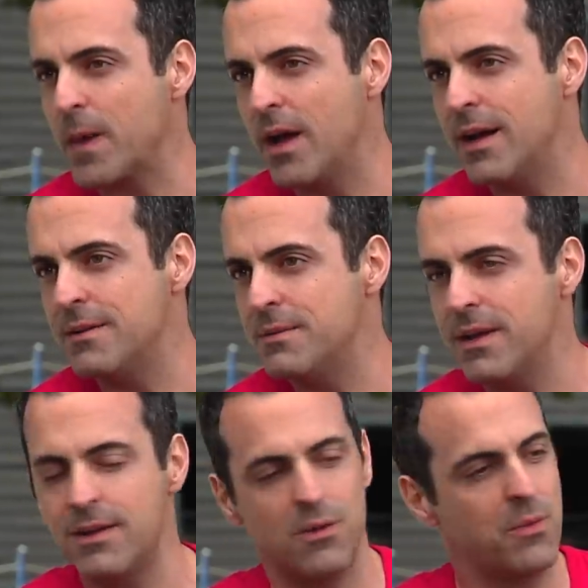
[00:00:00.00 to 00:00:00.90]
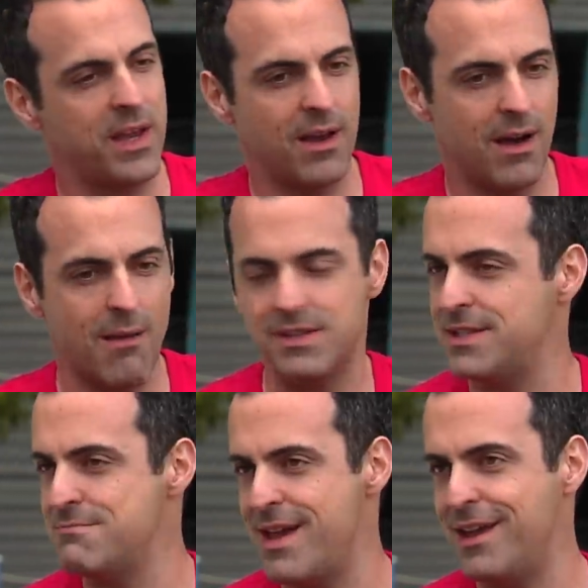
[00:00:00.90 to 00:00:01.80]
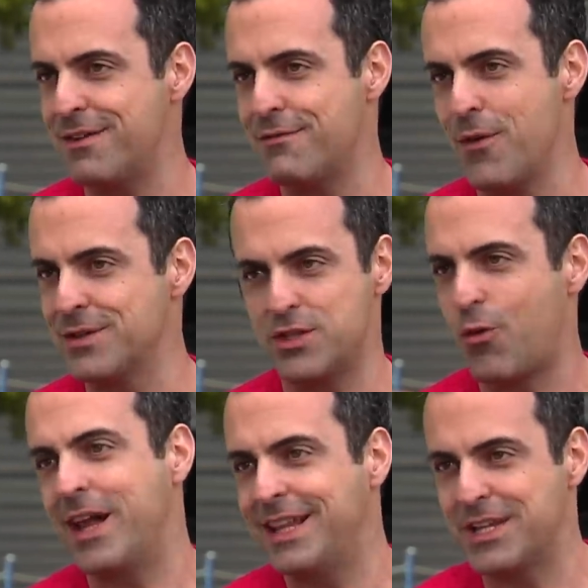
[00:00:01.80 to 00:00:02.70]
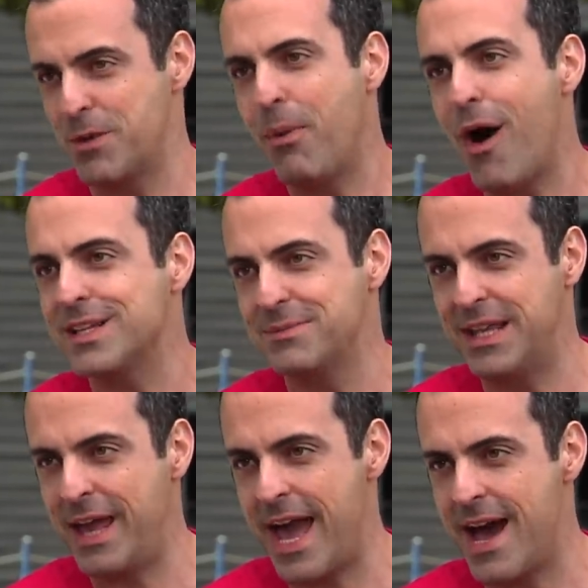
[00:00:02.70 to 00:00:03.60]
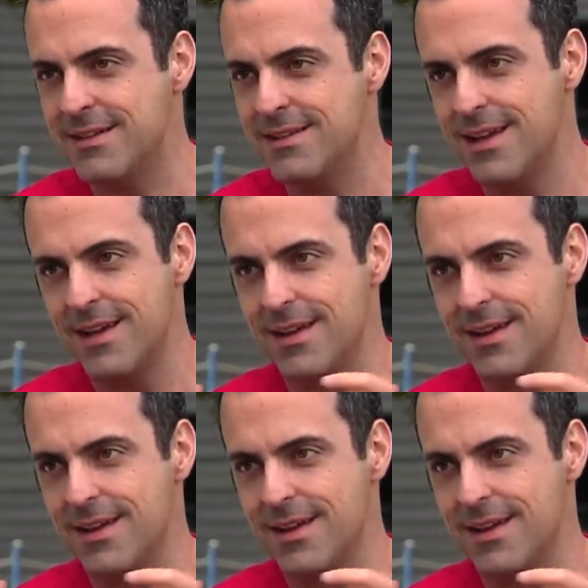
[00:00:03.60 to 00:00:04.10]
Uh, you know, we obviously make phones as quickly as we possibly can.